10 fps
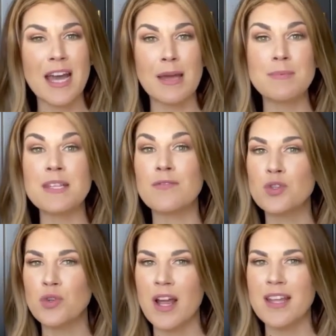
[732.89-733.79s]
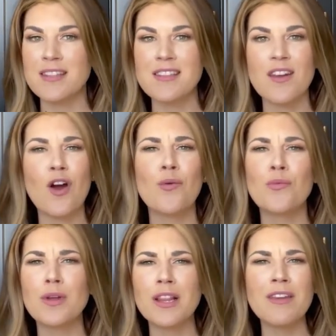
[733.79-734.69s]
types of trends that are
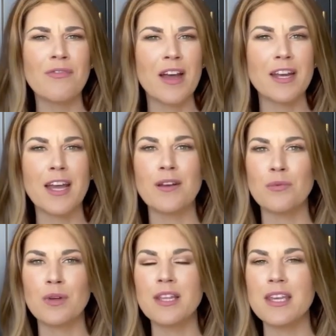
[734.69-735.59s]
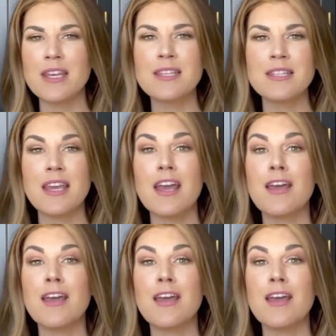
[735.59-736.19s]
really fun and really easy